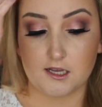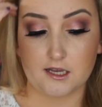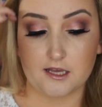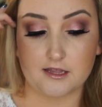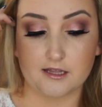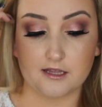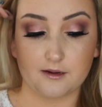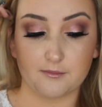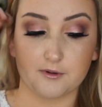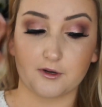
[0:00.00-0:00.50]

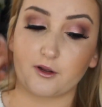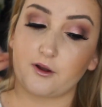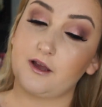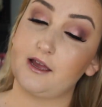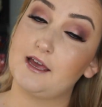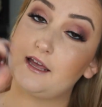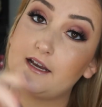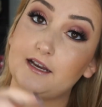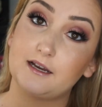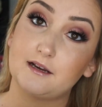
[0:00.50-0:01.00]
And then I'm gonna go
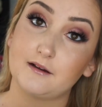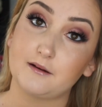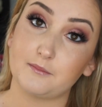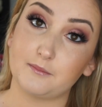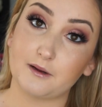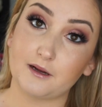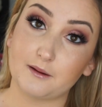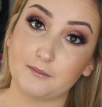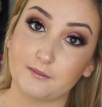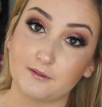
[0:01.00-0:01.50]
ahead and
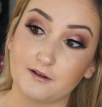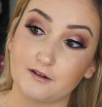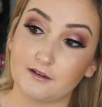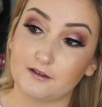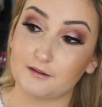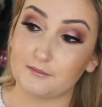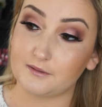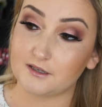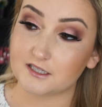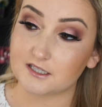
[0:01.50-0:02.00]
pop
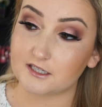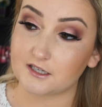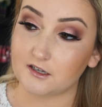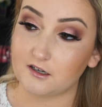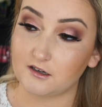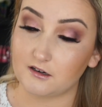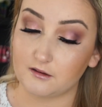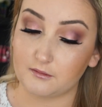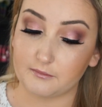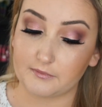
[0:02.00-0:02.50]
on
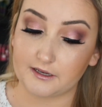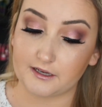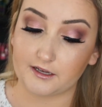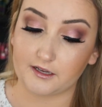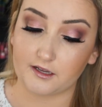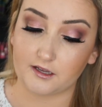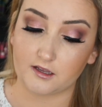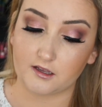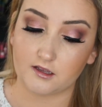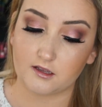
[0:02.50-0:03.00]
mascara on
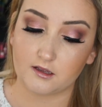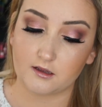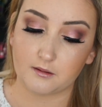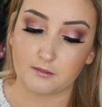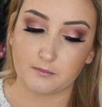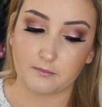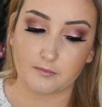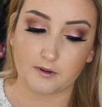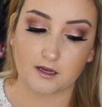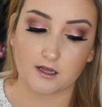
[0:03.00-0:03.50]
my
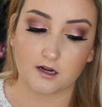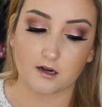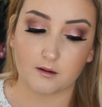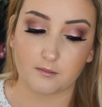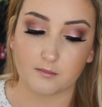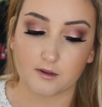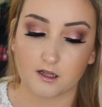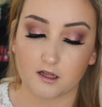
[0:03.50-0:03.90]
bottom